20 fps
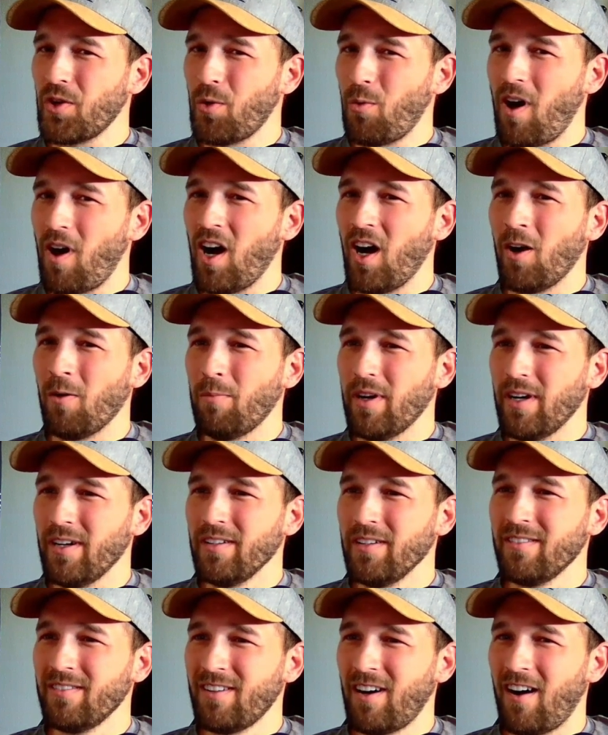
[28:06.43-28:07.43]
in a while,
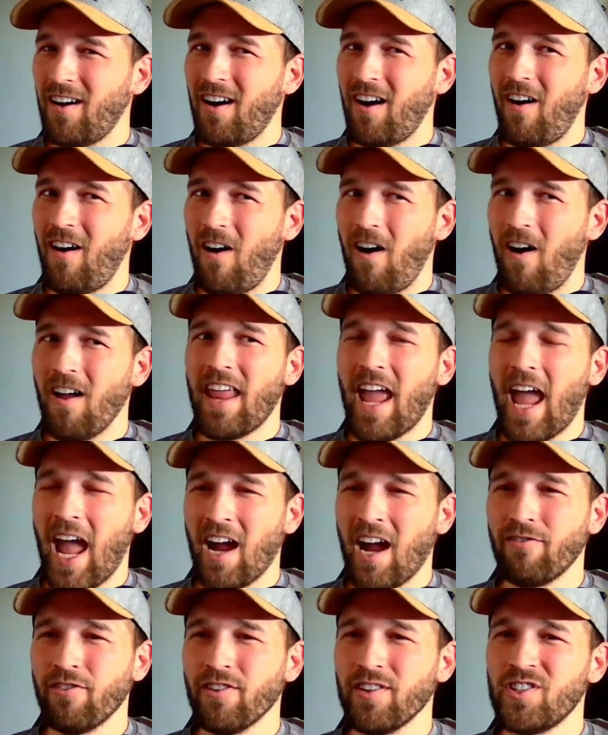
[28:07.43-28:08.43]
but on
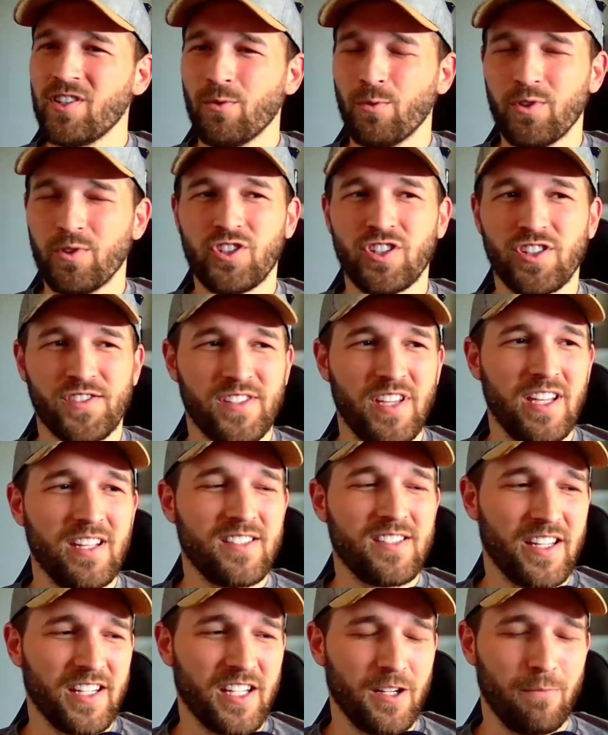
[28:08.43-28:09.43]
average, it would just
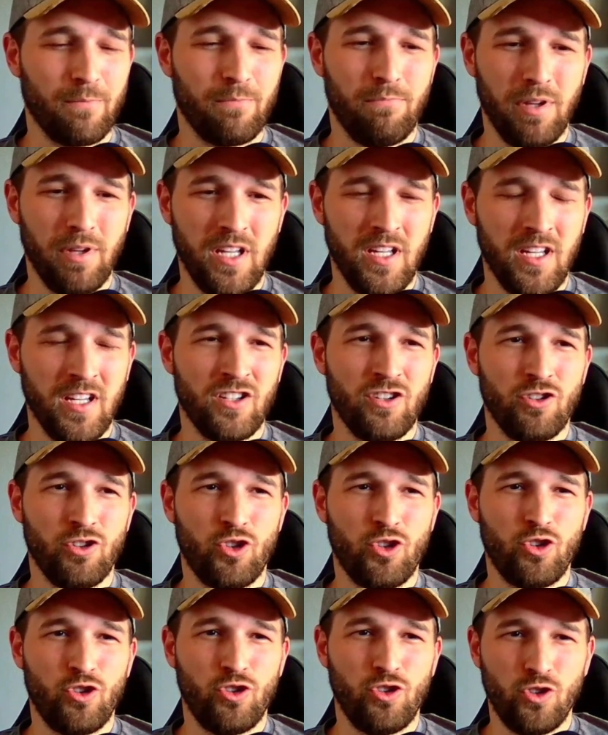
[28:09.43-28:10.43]
taste like a big
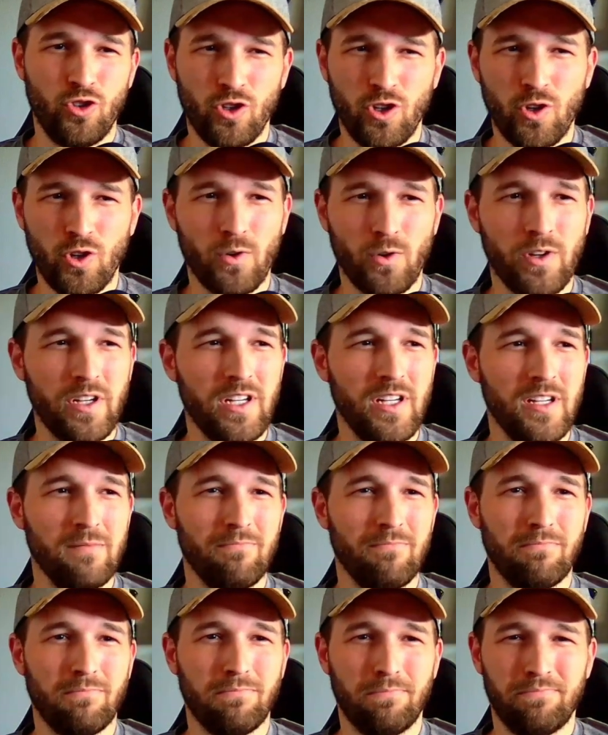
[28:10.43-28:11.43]

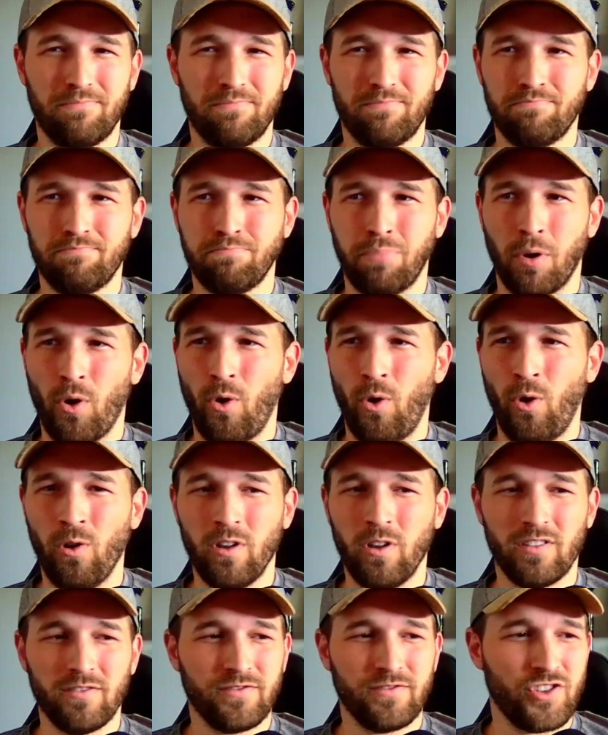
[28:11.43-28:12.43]
sugary
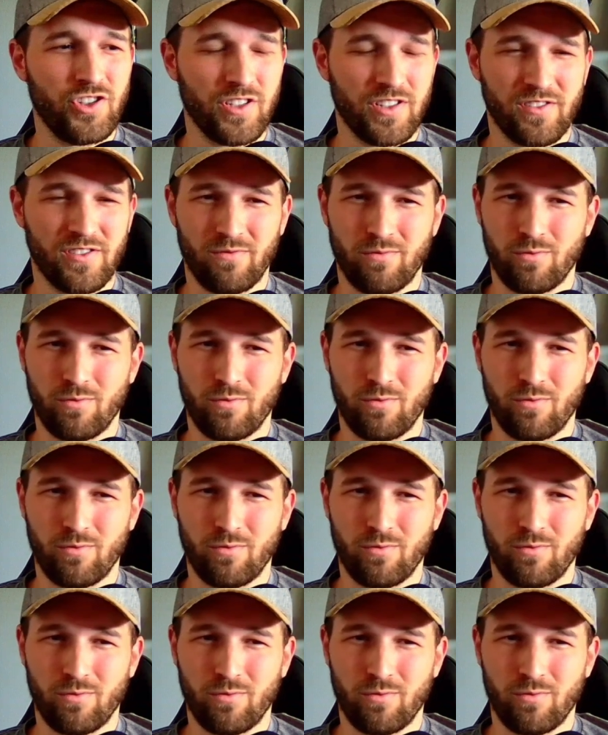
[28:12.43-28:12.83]
bowl of just